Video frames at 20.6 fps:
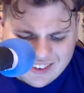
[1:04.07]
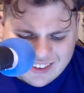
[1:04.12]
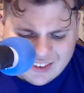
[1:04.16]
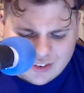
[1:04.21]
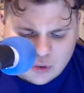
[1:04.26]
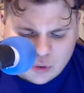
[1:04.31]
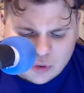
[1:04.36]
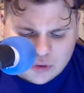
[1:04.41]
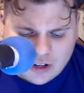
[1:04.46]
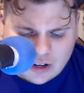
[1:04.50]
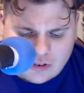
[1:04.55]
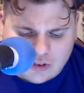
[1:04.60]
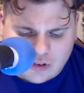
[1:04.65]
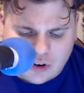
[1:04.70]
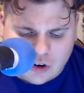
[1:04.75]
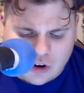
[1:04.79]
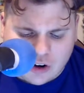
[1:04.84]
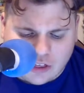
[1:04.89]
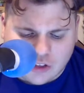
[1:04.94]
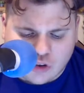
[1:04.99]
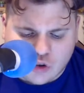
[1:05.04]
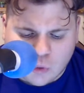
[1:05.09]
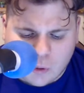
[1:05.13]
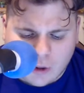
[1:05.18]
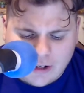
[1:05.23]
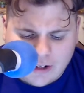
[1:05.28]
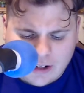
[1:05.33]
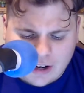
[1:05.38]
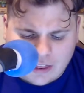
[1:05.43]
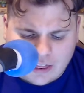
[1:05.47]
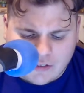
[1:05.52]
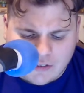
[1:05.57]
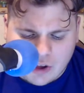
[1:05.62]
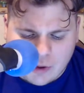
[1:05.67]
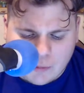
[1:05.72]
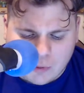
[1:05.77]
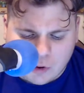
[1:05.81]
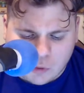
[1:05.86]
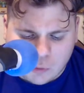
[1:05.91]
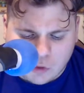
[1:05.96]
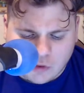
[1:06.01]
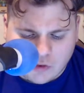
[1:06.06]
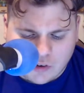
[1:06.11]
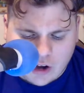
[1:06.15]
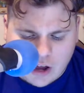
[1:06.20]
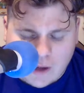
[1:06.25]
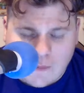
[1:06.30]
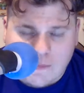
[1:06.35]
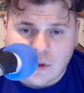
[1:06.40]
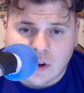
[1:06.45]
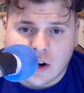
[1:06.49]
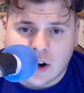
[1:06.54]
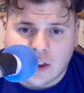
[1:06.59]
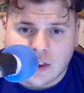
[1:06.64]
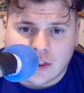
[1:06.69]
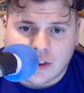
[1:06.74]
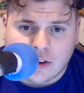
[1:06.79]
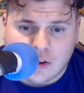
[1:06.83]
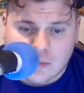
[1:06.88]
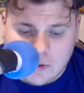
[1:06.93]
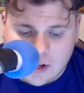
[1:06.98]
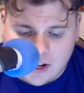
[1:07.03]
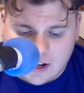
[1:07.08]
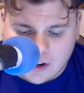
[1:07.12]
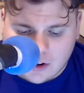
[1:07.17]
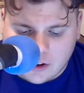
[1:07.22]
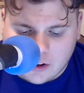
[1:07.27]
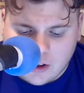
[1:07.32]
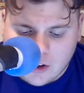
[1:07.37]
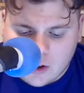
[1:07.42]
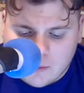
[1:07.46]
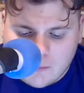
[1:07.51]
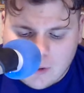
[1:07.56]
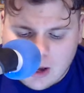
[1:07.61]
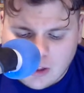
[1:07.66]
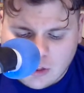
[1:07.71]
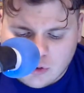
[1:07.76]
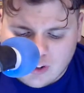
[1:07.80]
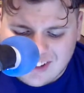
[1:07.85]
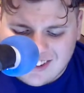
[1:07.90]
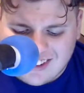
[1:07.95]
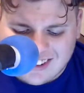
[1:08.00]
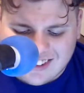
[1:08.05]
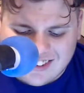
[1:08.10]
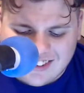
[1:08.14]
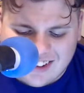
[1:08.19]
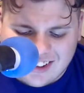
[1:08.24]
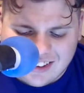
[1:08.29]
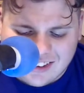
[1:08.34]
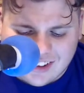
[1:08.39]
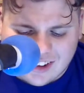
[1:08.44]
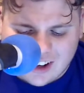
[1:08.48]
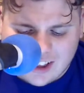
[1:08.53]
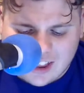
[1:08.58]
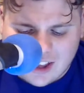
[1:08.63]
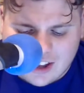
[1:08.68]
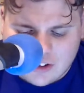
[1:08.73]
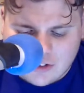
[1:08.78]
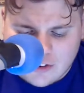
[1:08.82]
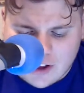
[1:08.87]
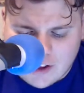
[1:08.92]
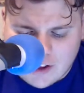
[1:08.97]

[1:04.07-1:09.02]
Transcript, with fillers: this horse had a start on the 29th of April at Wolverhampton on the Tapita, mile 3/16 in a Class 5